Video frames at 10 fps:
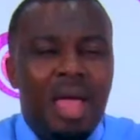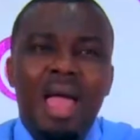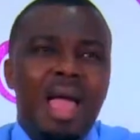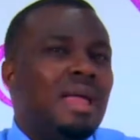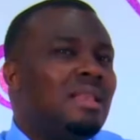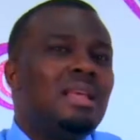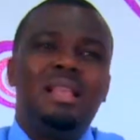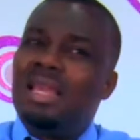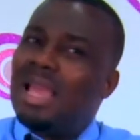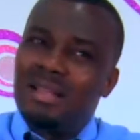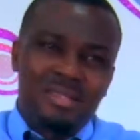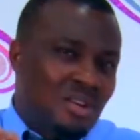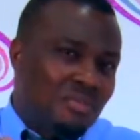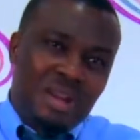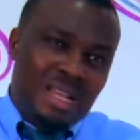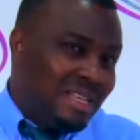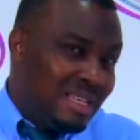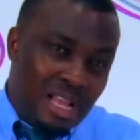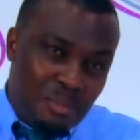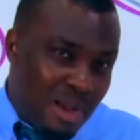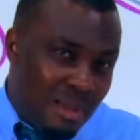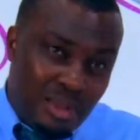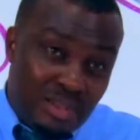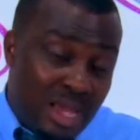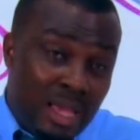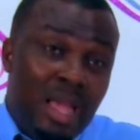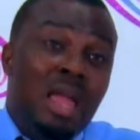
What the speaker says: And Leah suffered in that marriage. Hey,